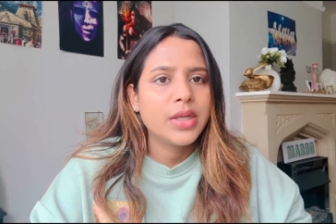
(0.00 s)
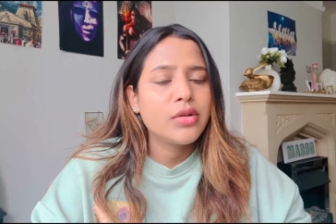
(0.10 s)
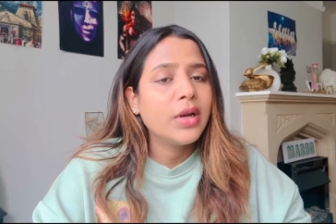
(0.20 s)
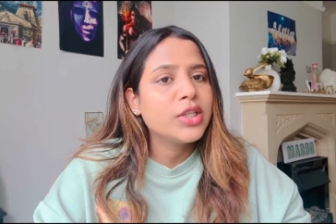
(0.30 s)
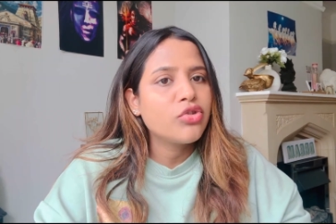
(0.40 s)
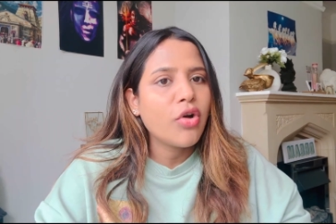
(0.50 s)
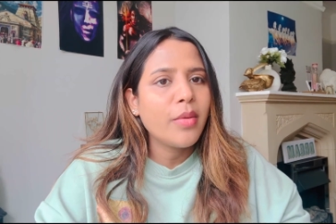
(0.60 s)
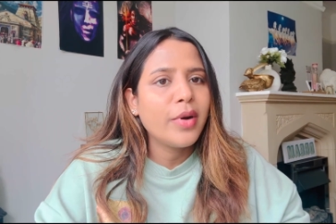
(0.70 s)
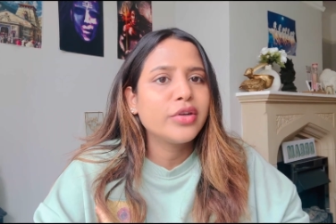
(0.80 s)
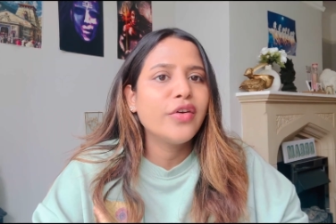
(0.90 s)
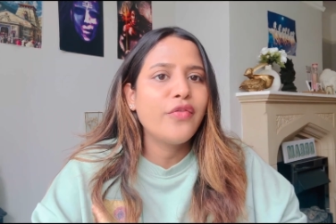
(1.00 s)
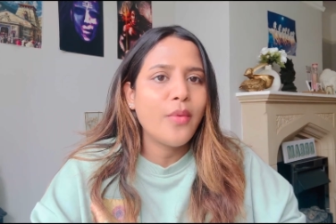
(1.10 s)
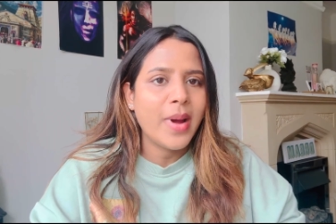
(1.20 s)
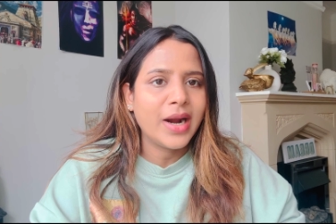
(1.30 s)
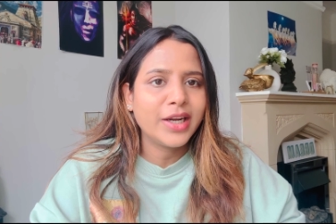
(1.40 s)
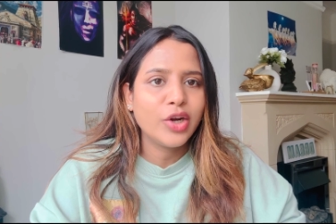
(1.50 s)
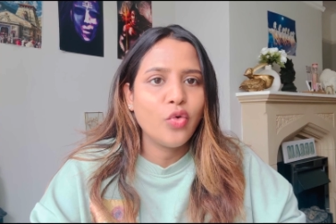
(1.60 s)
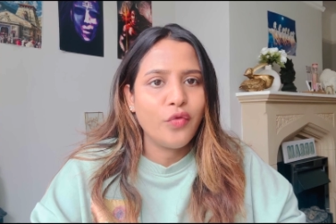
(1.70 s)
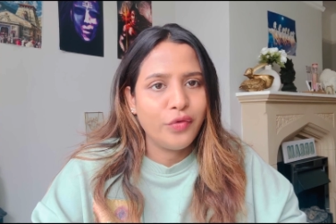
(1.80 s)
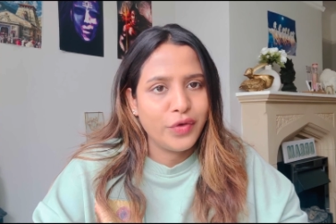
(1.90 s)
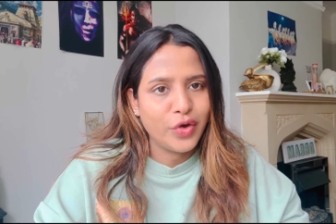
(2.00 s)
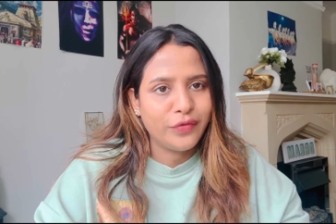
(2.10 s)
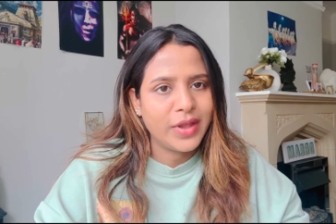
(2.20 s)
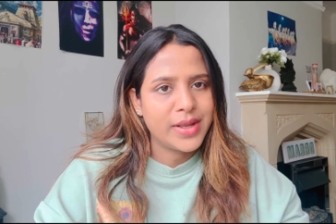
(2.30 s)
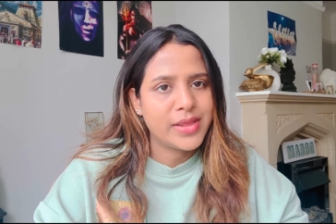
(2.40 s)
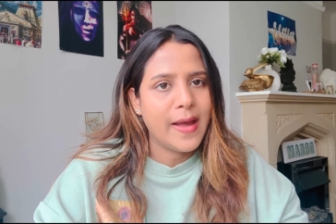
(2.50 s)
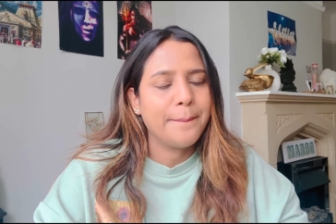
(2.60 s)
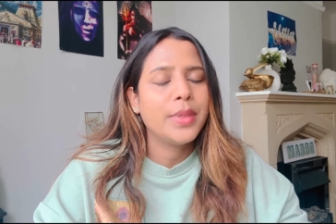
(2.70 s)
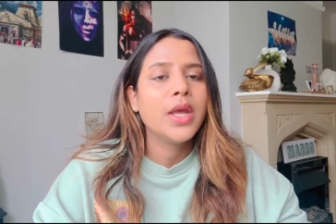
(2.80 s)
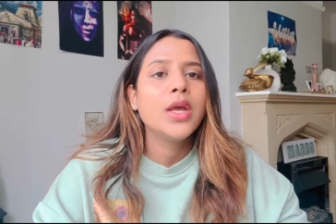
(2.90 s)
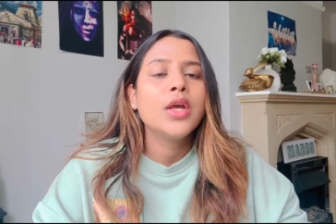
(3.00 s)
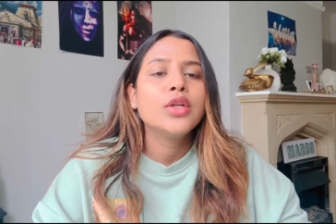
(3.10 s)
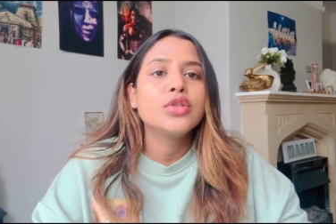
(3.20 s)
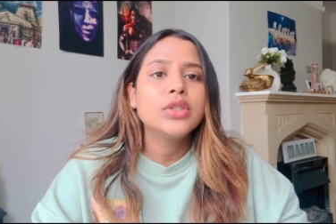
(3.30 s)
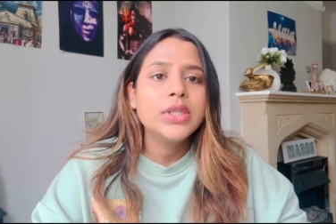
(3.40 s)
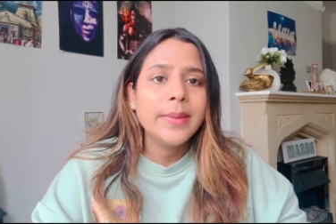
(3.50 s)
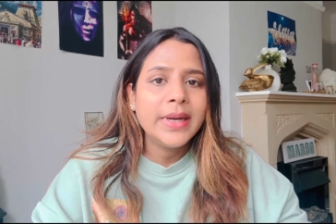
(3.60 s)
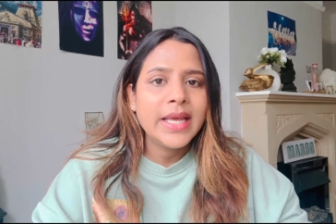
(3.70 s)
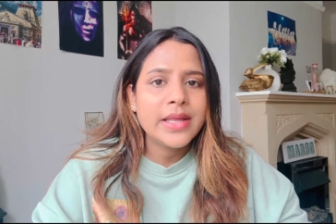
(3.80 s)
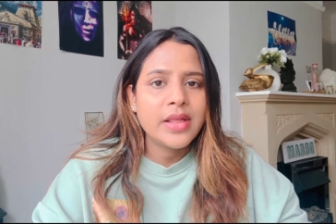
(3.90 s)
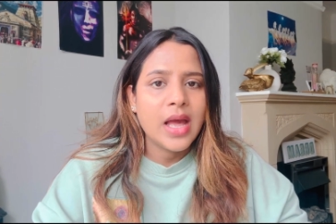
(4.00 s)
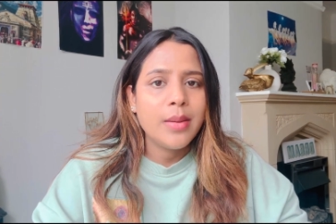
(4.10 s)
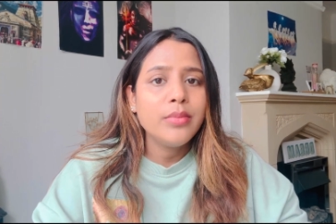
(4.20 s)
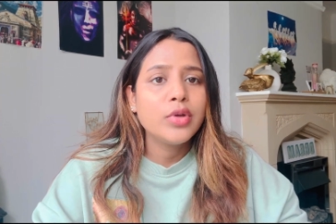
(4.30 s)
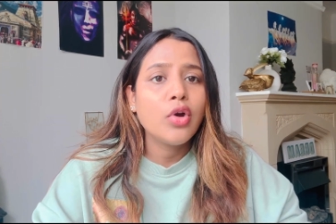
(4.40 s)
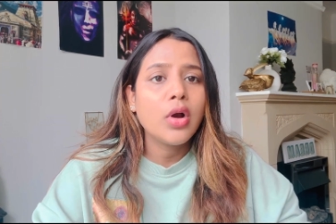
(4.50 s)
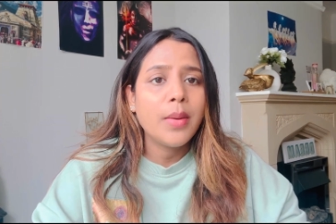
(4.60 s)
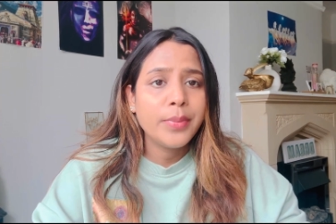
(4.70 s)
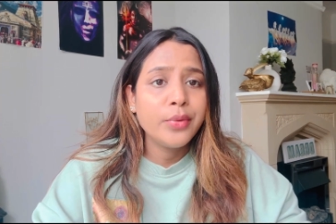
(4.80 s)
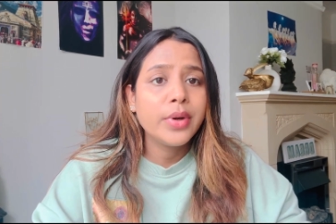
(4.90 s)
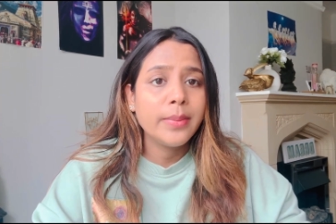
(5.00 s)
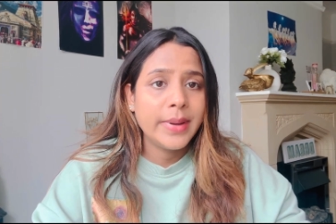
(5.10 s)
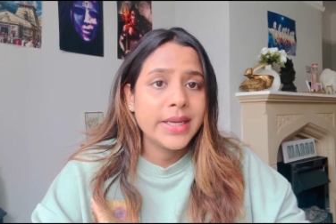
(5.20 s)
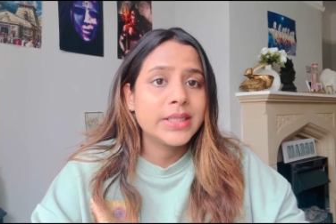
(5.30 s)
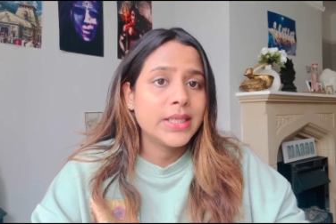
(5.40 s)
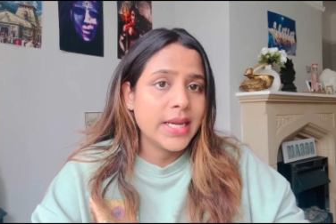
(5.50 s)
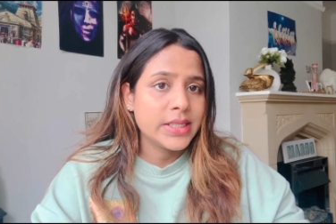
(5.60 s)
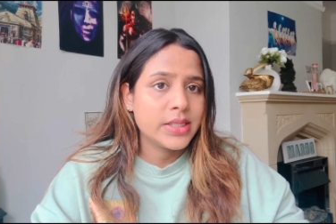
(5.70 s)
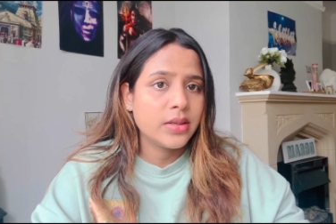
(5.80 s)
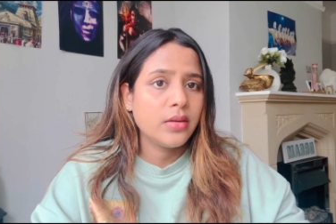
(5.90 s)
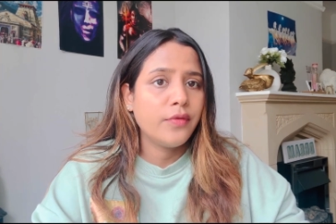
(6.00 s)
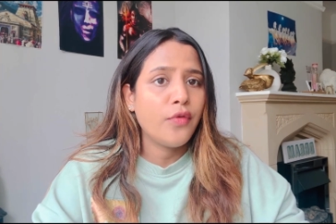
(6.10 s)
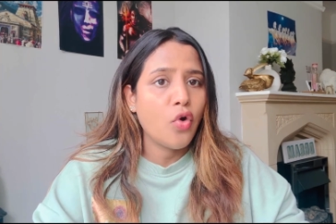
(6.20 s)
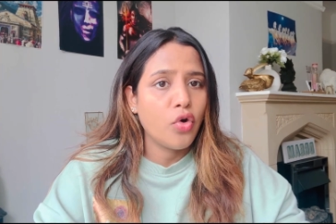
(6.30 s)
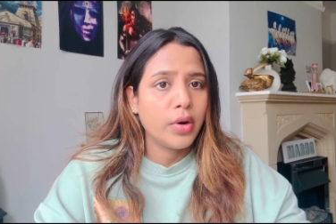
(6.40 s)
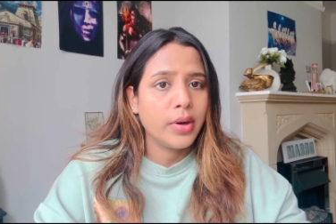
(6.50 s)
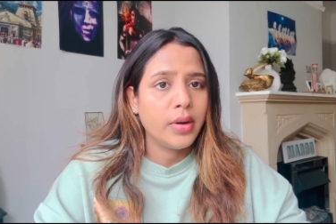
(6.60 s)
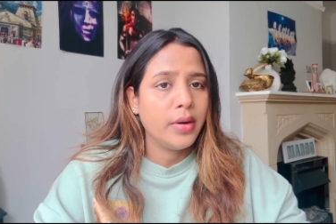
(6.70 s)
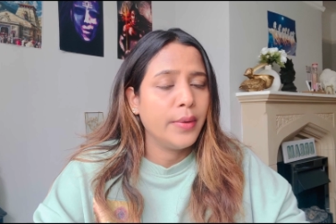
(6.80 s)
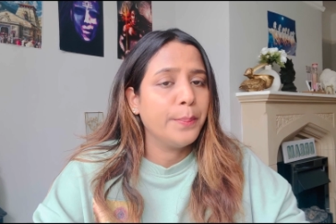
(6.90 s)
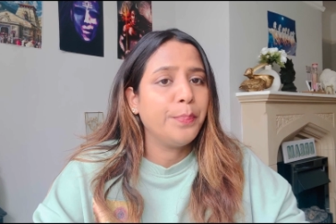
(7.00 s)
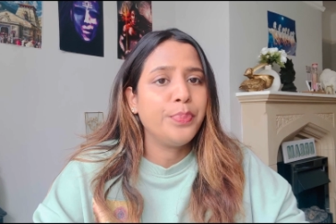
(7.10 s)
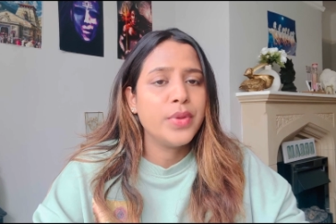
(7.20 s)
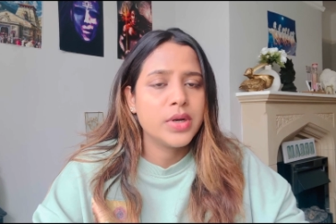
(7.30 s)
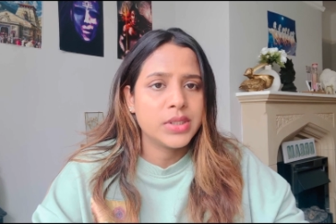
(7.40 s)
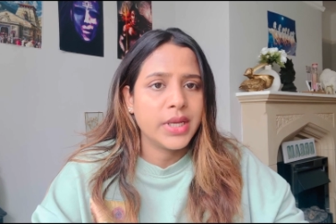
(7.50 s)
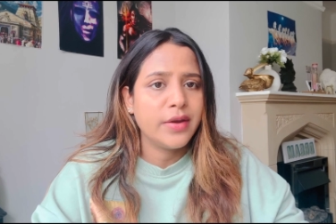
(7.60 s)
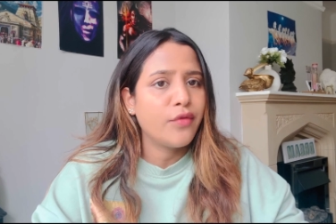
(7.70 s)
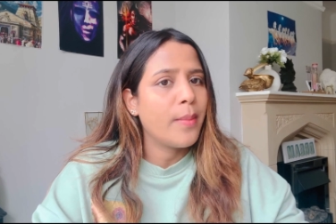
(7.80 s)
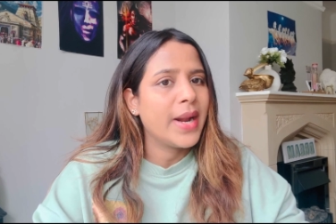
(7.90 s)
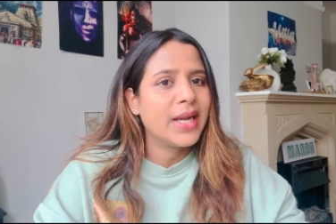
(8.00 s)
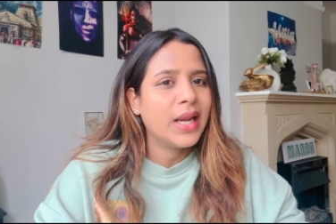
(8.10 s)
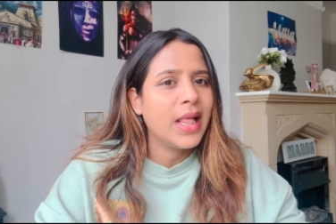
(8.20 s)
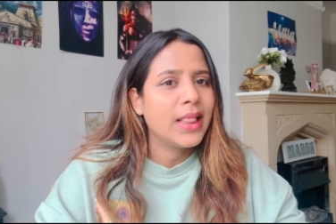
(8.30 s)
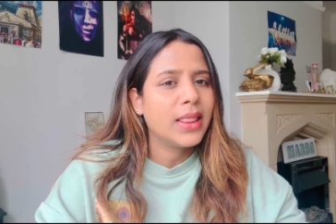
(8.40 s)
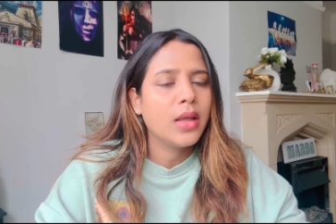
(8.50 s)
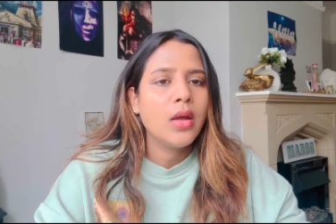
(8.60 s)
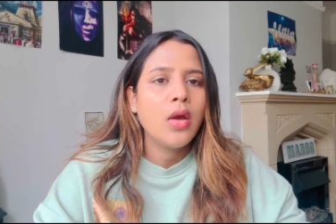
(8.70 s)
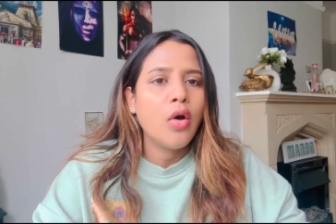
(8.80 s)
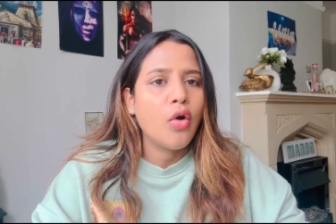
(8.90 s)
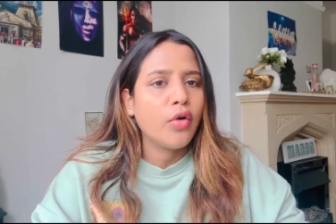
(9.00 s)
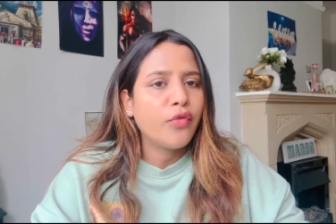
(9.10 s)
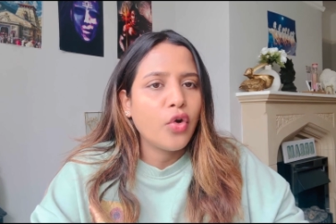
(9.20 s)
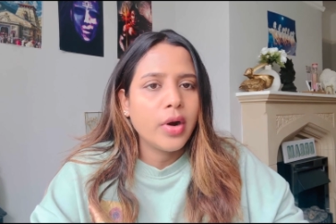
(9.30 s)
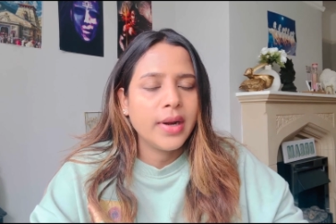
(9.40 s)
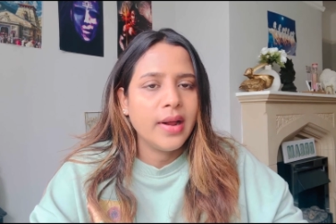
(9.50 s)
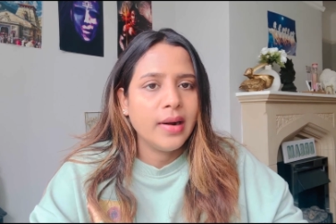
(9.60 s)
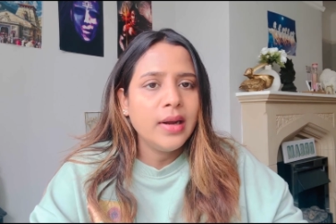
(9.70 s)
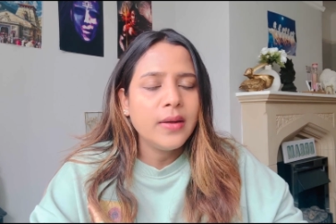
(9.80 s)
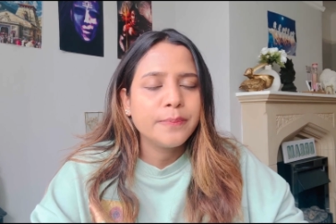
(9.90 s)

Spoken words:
so let's talk about the format and overview of the exam. So CBT exam, your computer-based test for nursing, for mental health or for adult.